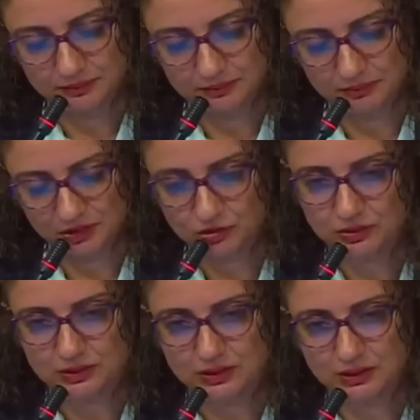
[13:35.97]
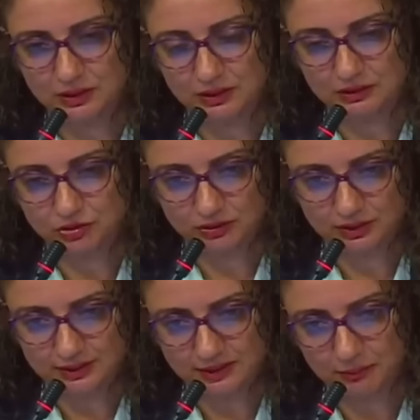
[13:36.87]
majority in the
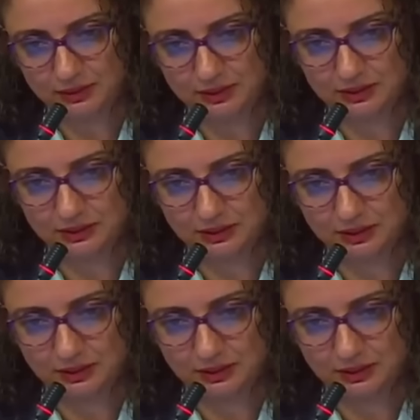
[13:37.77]
General Assembly.